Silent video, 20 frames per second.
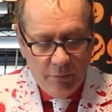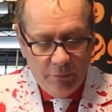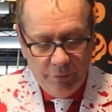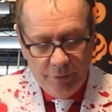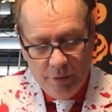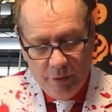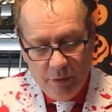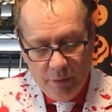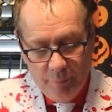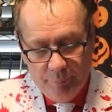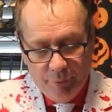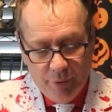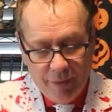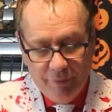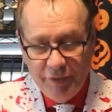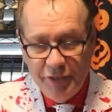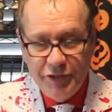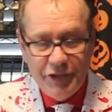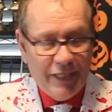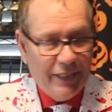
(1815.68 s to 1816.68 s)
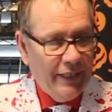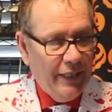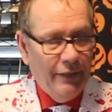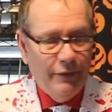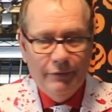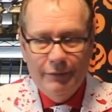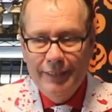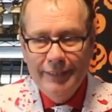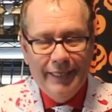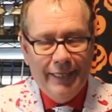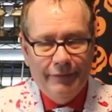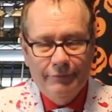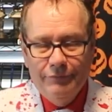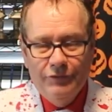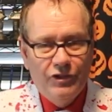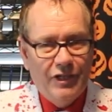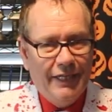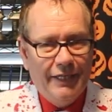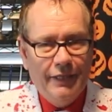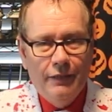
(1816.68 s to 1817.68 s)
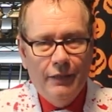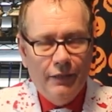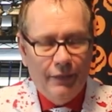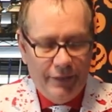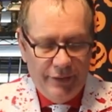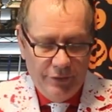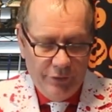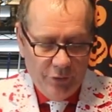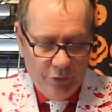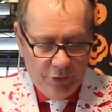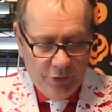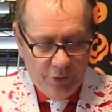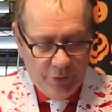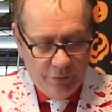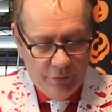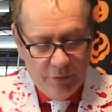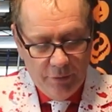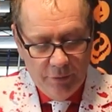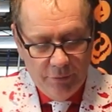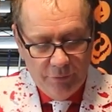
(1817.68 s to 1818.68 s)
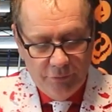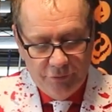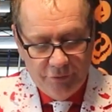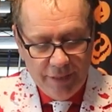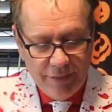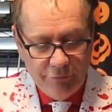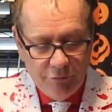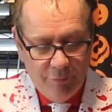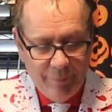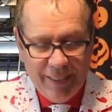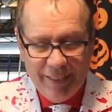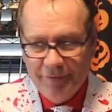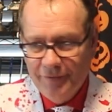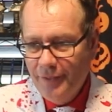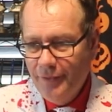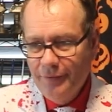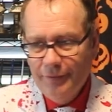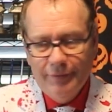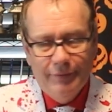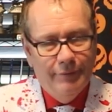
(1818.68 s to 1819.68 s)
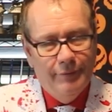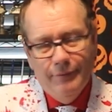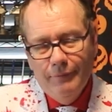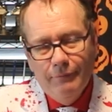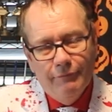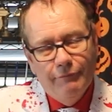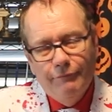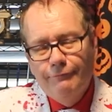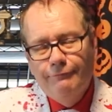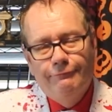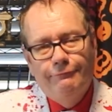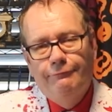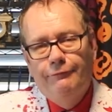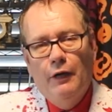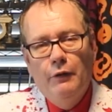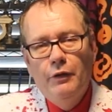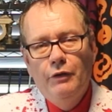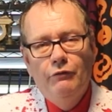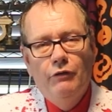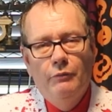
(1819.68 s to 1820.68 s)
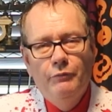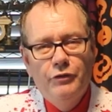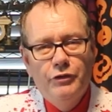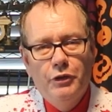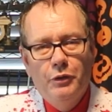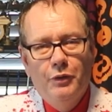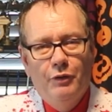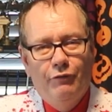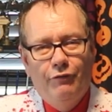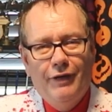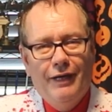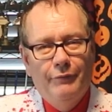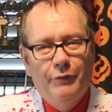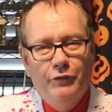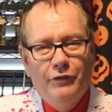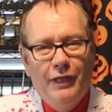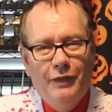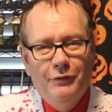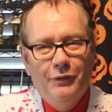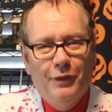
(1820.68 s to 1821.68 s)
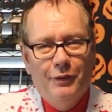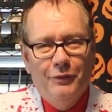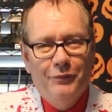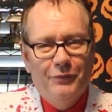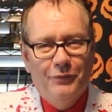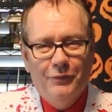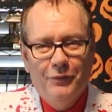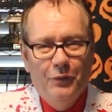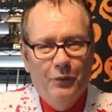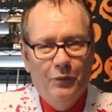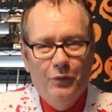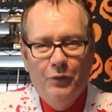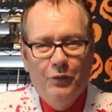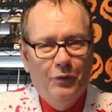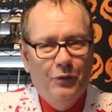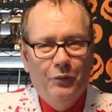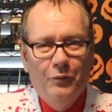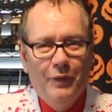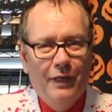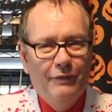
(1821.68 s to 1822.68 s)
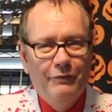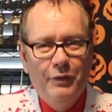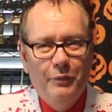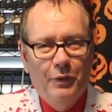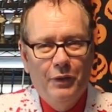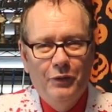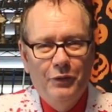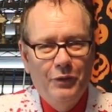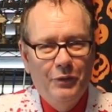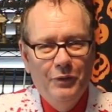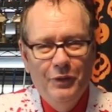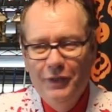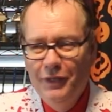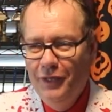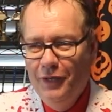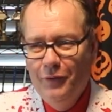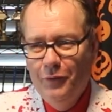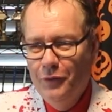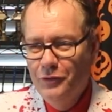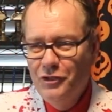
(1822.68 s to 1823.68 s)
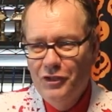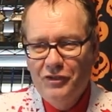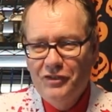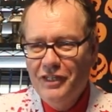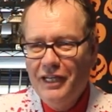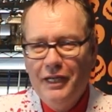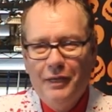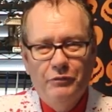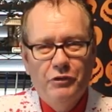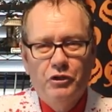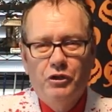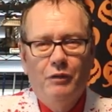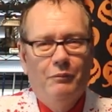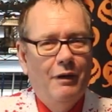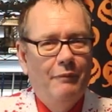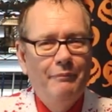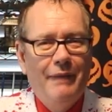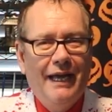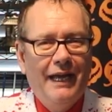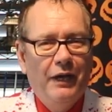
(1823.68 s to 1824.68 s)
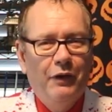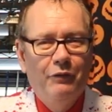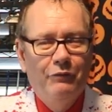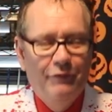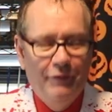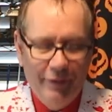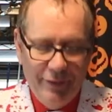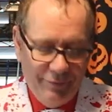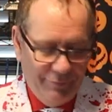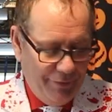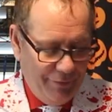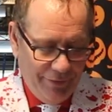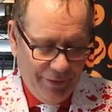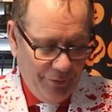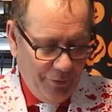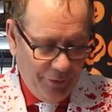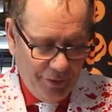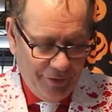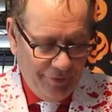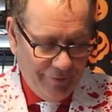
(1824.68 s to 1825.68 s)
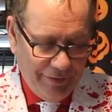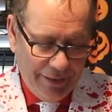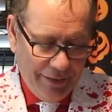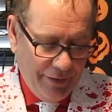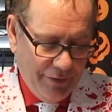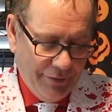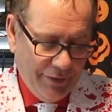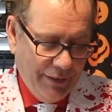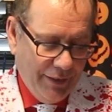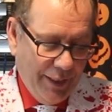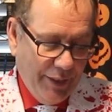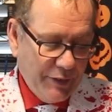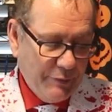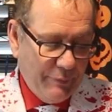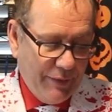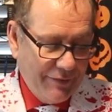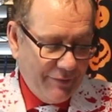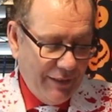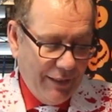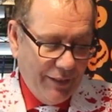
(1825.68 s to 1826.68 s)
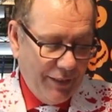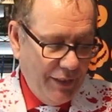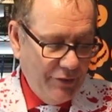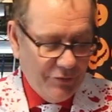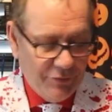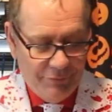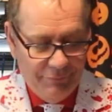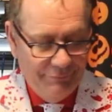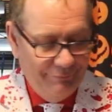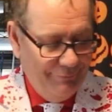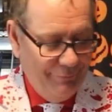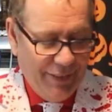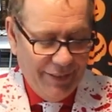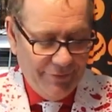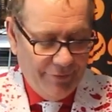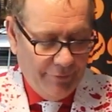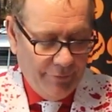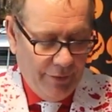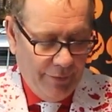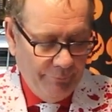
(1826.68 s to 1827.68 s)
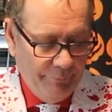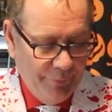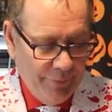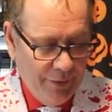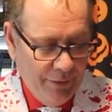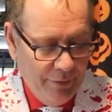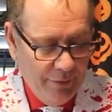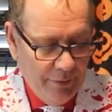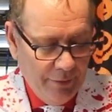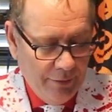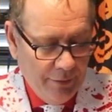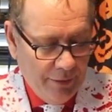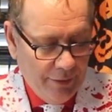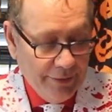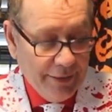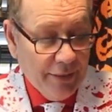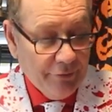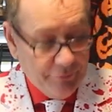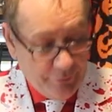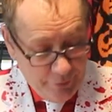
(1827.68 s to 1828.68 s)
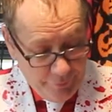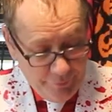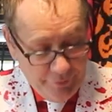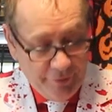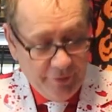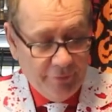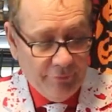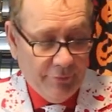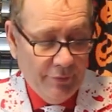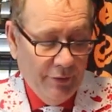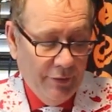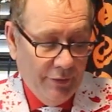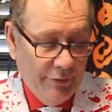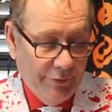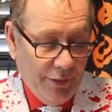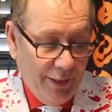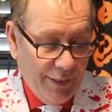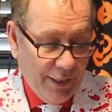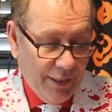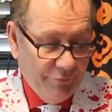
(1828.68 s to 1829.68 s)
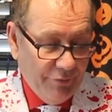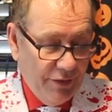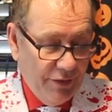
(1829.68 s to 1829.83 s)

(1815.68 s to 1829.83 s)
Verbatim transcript: You know, the priority check in, again, check in early, you're good. Stateroom access, throw your room steward a five or ten dollars or, or whatever you want to do, or just say, I'm just dropping my bag off and leaving. They're not going to say anything. Express luggage, waste of time. Guest services, dining